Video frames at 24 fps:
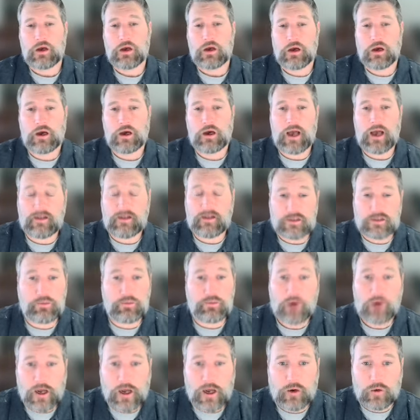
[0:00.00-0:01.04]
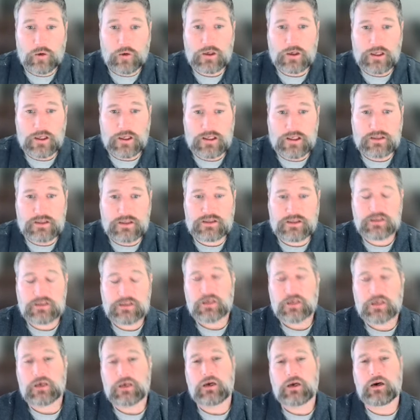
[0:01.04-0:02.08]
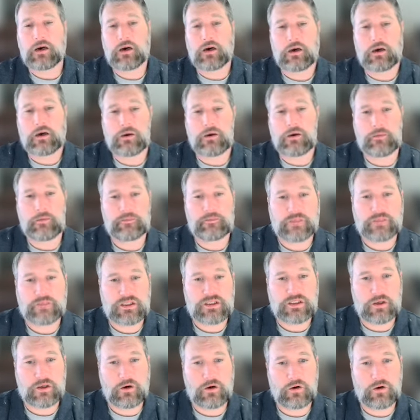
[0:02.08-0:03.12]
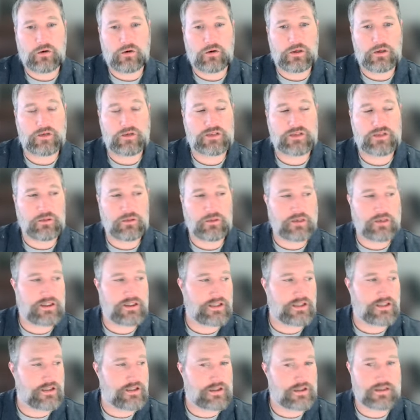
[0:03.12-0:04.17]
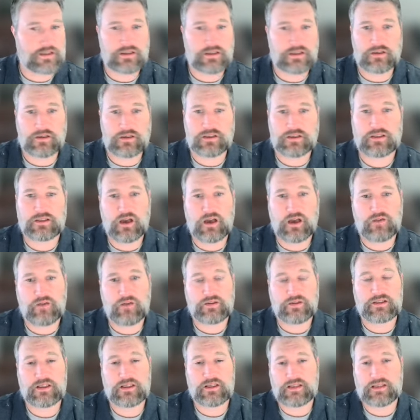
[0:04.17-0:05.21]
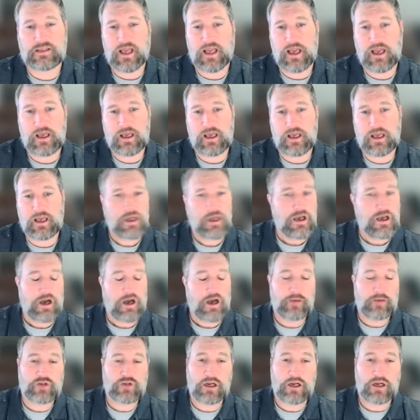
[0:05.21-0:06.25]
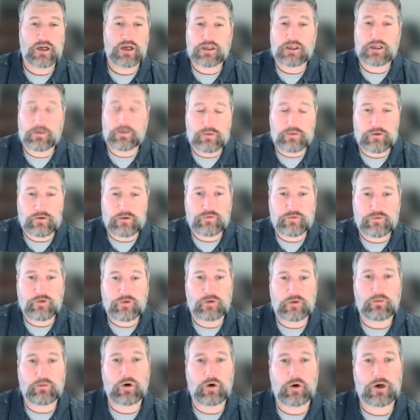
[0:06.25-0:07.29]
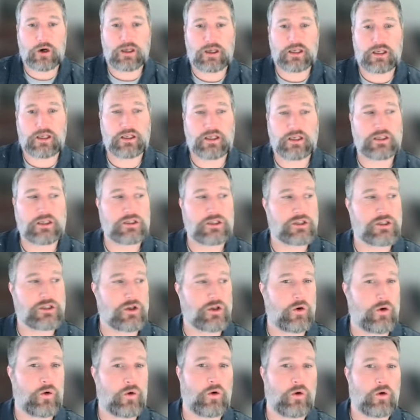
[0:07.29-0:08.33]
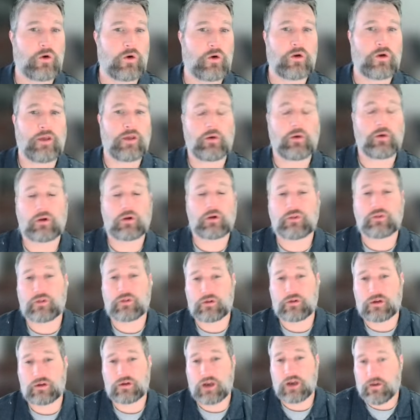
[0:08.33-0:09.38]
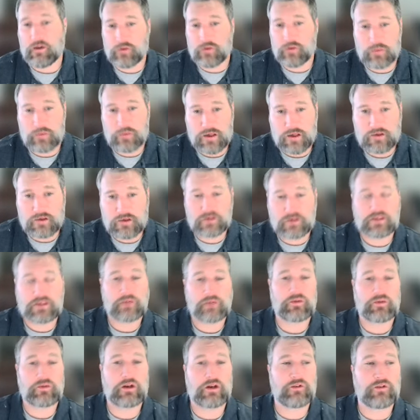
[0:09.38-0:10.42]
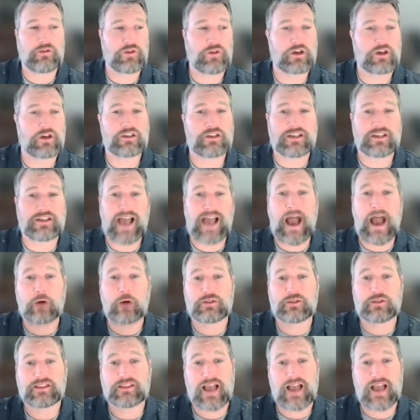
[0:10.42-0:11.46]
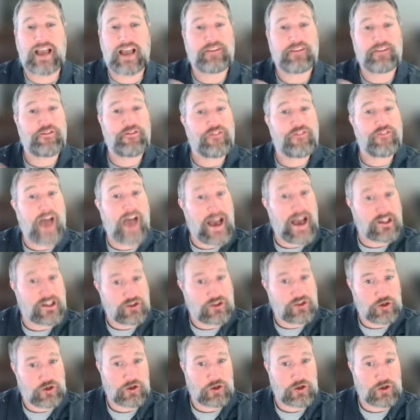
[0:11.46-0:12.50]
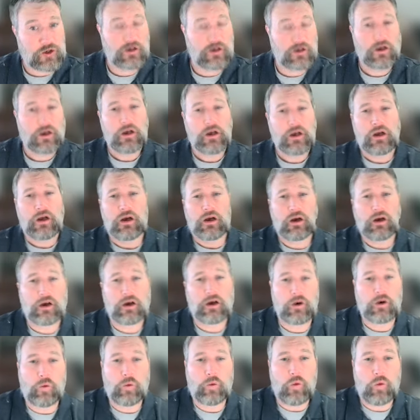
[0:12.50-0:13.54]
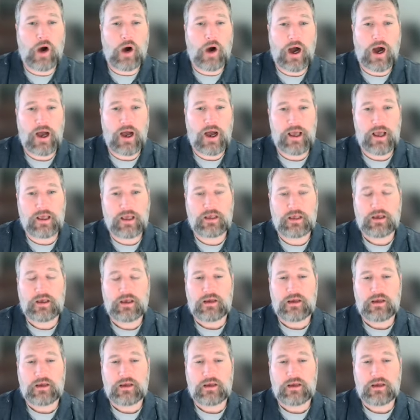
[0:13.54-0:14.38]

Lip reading: have some priorities. So if somebody sends us their stuff and says, hey, I'm trying to get approved for a mortgage, or they work for the government or something, if there is an outside factor why